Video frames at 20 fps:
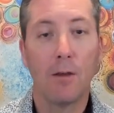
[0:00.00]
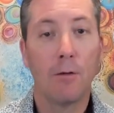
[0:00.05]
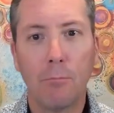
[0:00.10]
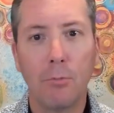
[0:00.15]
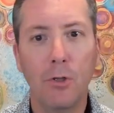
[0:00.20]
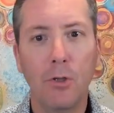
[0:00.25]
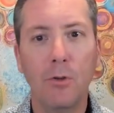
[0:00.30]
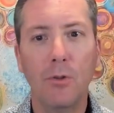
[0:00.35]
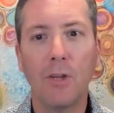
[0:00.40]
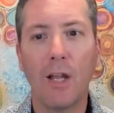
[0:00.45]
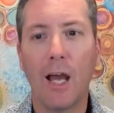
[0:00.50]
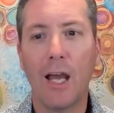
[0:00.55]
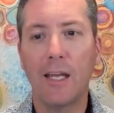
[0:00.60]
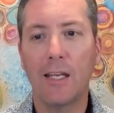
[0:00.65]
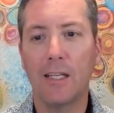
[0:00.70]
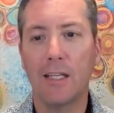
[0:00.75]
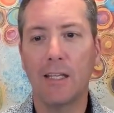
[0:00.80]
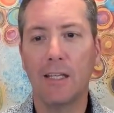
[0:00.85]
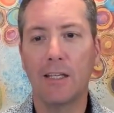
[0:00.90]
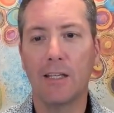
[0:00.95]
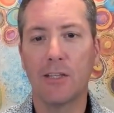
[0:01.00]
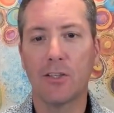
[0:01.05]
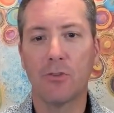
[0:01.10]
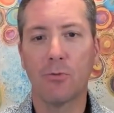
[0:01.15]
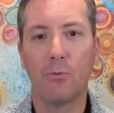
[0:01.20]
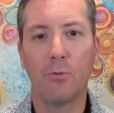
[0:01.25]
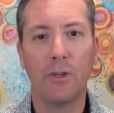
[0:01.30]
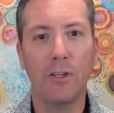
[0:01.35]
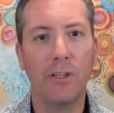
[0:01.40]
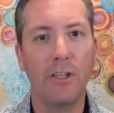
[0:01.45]
Blue light is
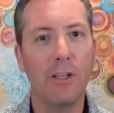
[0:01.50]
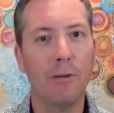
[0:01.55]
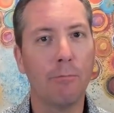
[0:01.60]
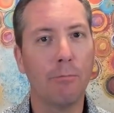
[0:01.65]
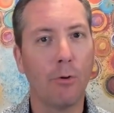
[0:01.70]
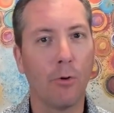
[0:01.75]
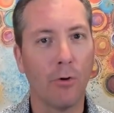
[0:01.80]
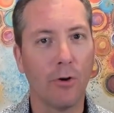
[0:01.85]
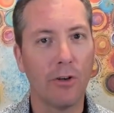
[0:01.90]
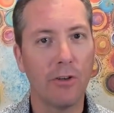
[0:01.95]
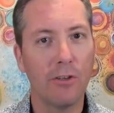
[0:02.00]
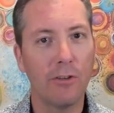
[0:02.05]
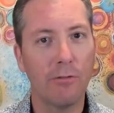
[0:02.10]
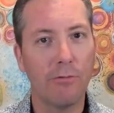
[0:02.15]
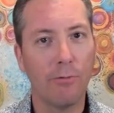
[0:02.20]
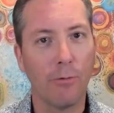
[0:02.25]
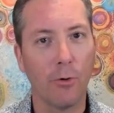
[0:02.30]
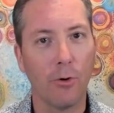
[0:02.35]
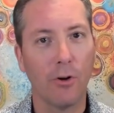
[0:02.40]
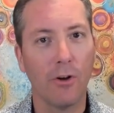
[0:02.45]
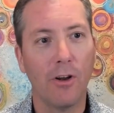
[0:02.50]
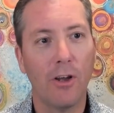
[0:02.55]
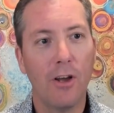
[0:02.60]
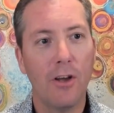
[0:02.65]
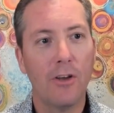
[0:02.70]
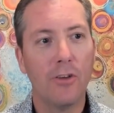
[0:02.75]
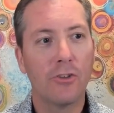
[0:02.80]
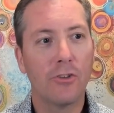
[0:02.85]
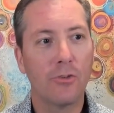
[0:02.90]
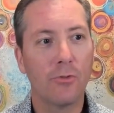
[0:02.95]
really important for
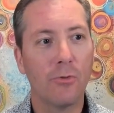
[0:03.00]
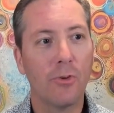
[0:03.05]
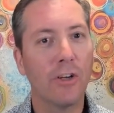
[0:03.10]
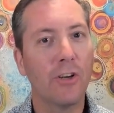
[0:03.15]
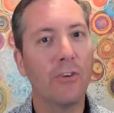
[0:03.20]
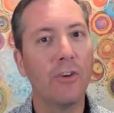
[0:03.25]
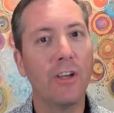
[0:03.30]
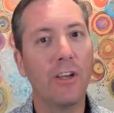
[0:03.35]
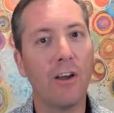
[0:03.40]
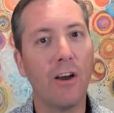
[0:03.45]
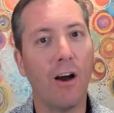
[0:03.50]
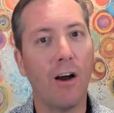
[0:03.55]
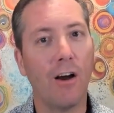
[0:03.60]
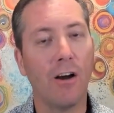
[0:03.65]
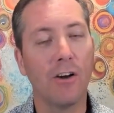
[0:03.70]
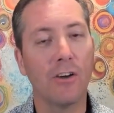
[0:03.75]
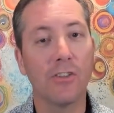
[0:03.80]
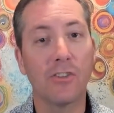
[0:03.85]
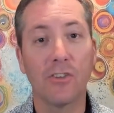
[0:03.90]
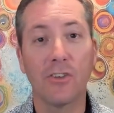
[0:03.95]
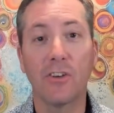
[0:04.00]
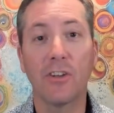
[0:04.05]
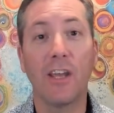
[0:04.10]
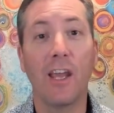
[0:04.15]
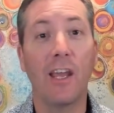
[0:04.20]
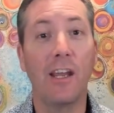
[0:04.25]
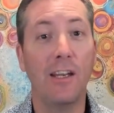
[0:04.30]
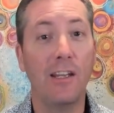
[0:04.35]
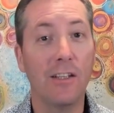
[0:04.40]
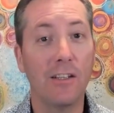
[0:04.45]
triggering our
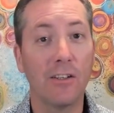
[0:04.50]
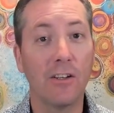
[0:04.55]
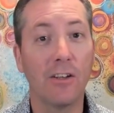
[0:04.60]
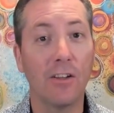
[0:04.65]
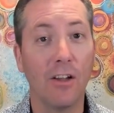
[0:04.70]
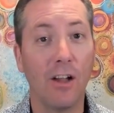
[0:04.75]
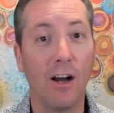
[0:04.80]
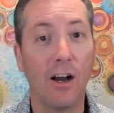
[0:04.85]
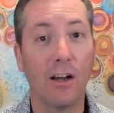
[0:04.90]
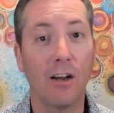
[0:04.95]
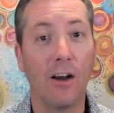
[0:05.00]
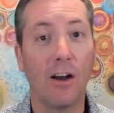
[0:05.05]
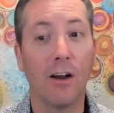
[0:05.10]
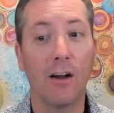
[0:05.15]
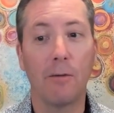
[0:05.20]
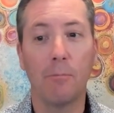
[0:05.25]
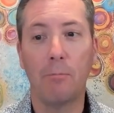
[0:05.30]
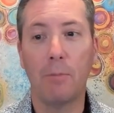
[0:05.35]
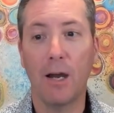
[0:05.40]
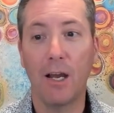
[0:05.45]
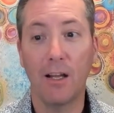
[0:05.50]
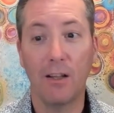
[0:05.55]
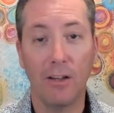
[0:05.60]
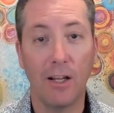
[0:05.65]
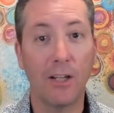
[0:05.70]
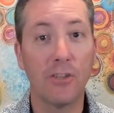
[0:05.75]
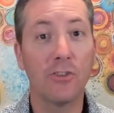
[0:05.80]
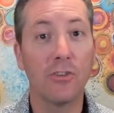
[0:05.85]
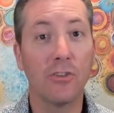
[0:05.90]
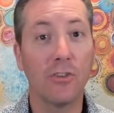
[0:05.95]
circadian clock, our
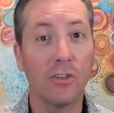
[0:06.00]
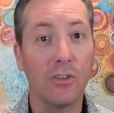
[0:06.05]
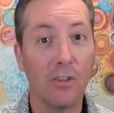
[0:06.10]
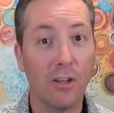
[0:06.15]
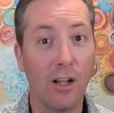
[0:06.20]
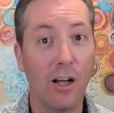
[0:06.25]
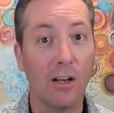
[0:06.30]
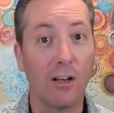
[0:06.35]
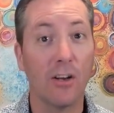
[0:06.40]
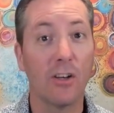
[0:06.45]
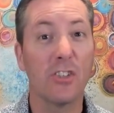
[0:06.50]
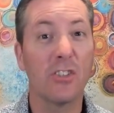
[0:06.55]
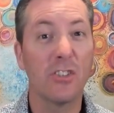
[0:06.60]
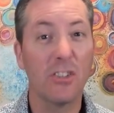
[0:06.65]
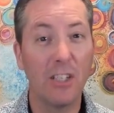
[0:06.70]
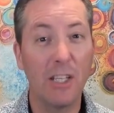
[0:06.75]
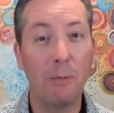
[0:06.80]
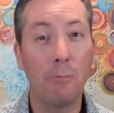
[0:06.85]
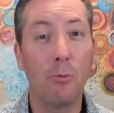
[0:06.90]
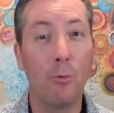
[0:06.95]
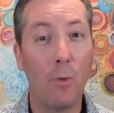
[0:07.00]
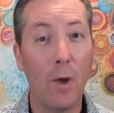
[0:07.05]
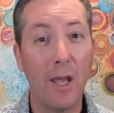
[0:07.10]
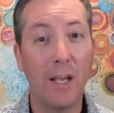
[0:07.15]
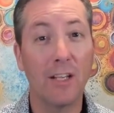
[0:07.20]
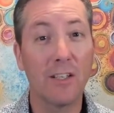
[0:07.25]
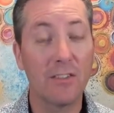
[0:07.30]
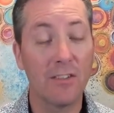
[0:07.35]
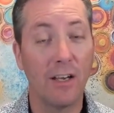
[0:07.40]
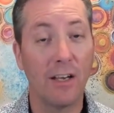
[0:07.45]
biological clock, our
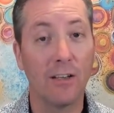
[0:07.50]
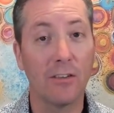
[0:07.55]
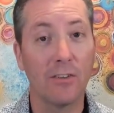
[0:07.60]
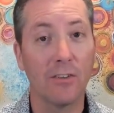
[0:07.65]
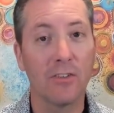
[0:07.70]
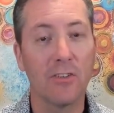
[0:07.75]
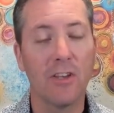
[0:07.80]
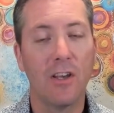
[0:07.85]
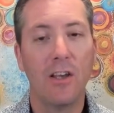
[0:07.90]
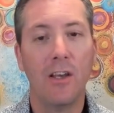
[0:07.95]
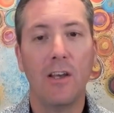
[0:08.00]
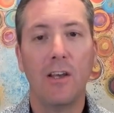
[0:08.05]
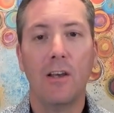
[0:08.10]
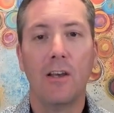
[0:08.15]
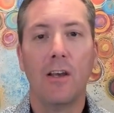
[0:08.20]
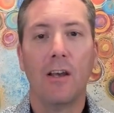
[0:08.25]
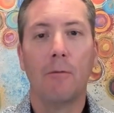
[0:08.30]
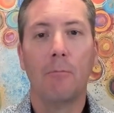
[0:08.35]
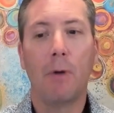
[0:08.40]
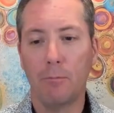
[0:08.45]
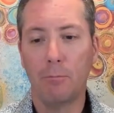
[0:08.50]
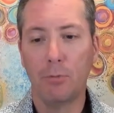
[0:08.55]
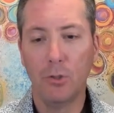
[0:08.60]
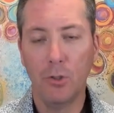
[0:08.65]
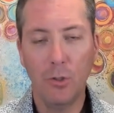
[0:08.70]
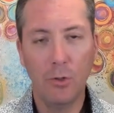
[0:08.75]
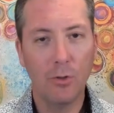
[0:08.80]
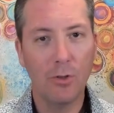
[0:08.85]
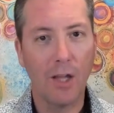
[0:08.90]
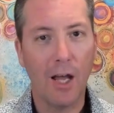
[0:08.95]
sleep-wake cycles.
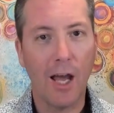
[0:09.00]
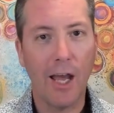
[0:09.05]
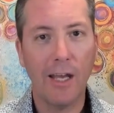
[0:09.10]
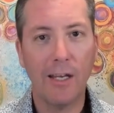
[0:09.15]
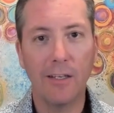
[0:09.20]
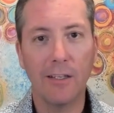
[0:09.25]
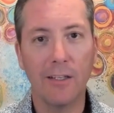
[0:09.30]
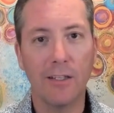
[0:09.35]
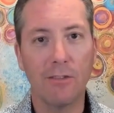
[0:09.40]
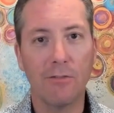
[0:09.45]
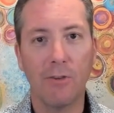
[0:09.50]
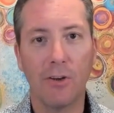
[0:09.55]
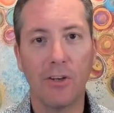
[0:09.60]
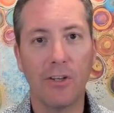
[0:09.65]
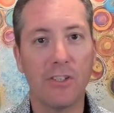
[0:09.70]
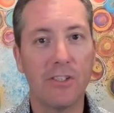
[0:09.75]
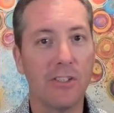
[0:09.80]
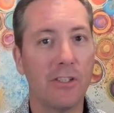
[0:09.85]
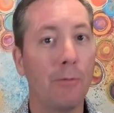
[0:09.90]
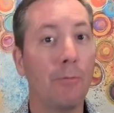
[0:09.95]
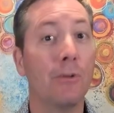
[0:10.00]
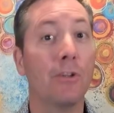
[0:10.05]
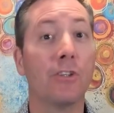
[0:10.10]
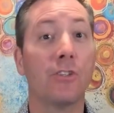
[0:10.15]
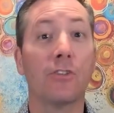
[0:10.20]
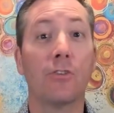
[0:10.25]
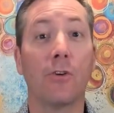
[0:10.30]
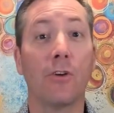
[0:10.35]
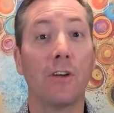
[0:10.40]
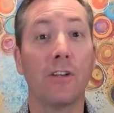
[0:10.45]
Blue light is very
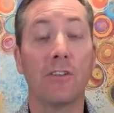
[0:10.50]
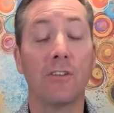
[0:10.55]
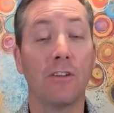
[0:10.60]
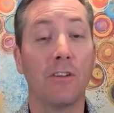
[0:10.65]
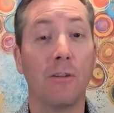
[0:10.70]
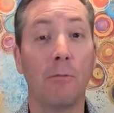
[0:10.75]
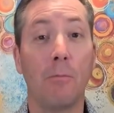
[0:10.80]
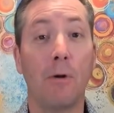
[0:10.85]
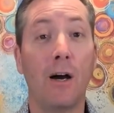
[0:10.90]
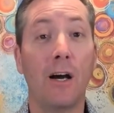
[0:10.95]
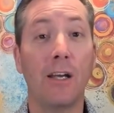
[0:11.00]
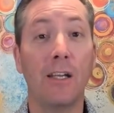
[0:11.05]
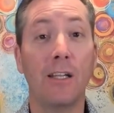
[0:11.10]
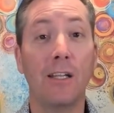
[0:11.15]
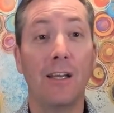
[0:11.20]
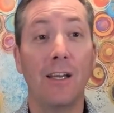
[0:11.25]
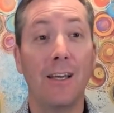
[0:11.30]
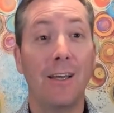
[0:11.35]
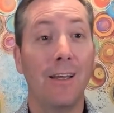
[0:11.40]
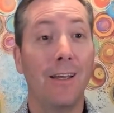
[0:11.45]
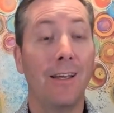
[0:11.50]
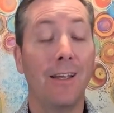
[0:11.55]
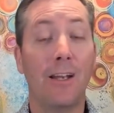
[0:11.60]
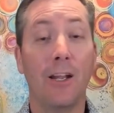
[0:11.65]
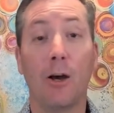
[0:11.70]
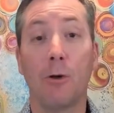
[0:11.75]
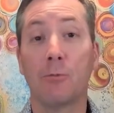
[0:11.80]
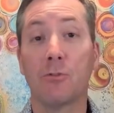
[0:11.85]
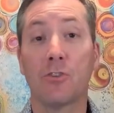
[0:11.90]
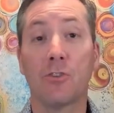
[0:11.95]
stimulatory to the body. It
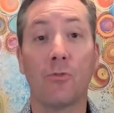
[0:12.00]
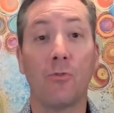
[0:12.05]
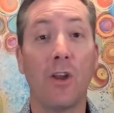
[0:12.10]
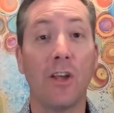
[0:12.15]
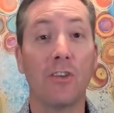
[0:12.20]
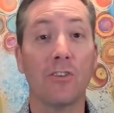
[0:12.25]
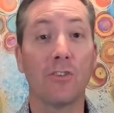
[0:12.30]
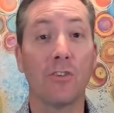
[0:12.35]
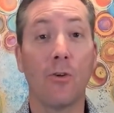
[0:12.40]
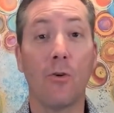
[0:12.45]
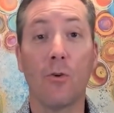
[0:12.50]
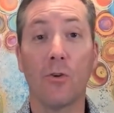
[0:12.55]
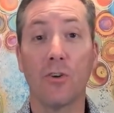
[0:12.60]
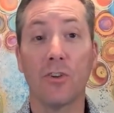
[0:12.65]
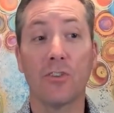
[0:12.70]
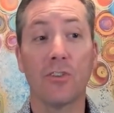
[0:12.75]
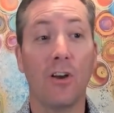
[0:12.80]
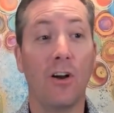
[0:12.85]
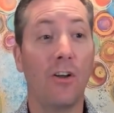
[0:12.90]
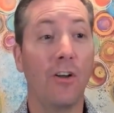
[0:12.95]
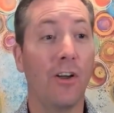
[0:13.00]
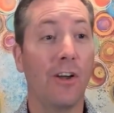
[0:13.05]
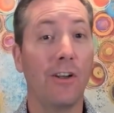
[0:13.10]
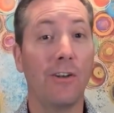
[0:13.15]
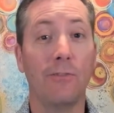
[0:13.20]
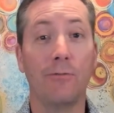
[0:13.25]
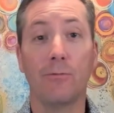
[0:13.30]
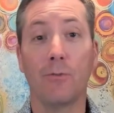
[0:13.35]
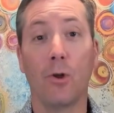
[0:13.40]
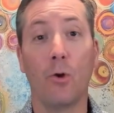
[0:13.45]
helps to raise cortisol
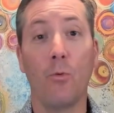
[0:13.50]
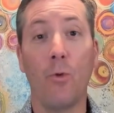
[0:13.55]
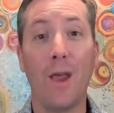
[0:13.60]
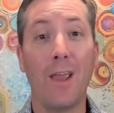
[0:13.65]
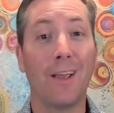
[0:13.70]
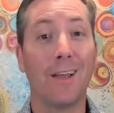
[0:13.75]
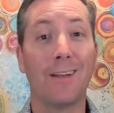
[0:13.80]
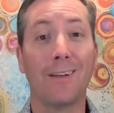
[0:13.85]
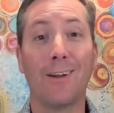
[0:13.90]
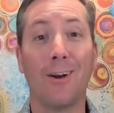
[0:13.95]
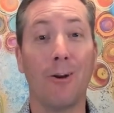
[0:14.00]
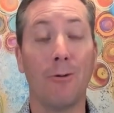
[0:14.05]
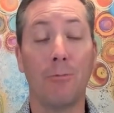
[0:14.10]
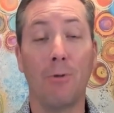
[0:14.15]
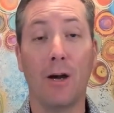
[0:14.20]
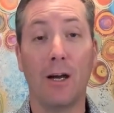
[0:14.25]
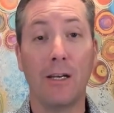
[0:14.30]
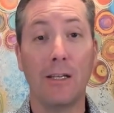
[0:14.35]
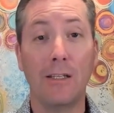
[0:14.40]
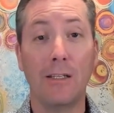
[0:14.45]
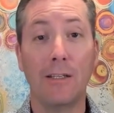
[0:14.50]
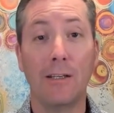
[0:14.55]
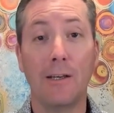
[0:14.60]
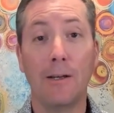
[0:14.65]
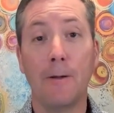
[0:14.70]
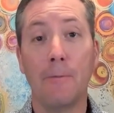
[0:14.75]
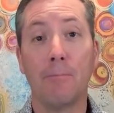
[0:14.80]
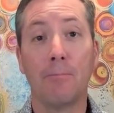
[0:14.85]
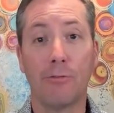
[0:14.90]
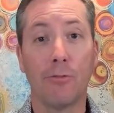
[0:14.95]
and awaken our body
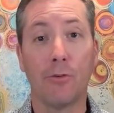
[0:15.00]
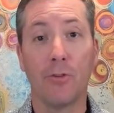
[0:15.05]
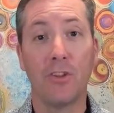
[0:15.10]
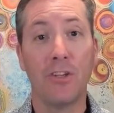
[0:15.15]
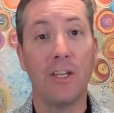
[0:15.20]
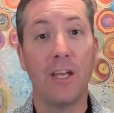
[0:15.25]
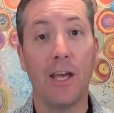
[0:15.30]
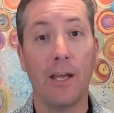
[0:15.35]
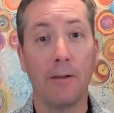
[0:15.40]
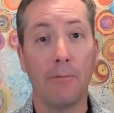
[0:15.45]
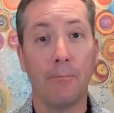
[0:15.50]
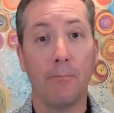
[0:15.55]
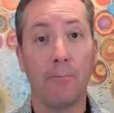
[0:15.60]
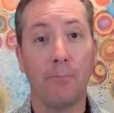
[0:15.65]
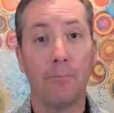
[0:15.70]
for the day.